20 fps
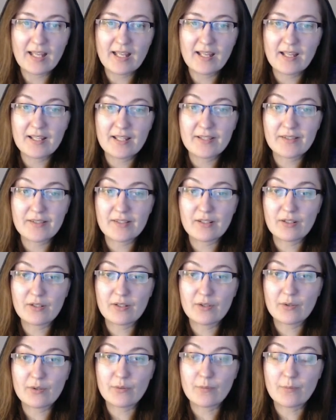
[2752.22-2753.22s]

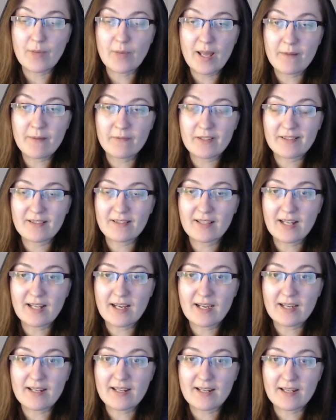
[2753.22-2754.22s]
So, Ben was
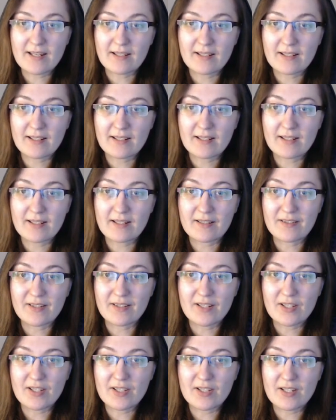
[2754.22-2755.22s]
lying.
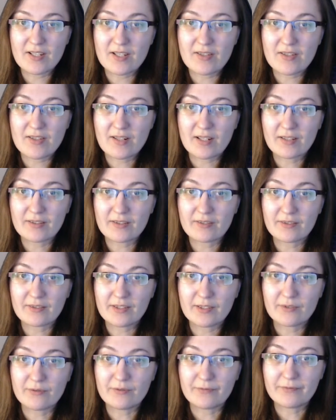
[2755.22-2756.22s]
This is not going
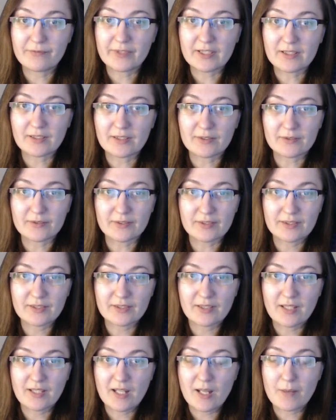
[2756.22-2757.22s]
to feel good.
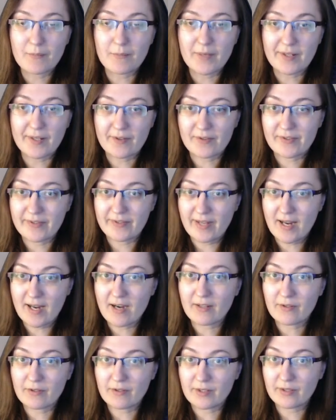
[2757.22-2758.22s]
Because they are
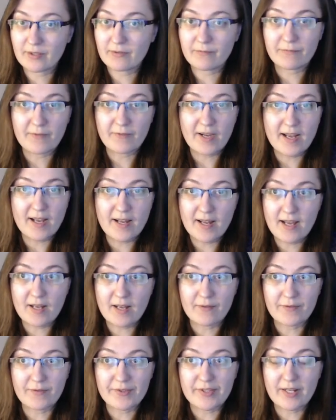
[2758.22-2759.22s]
going to find
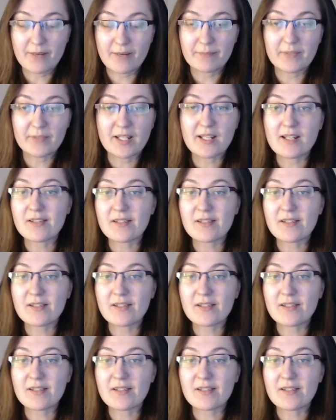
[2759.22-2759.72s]
out something is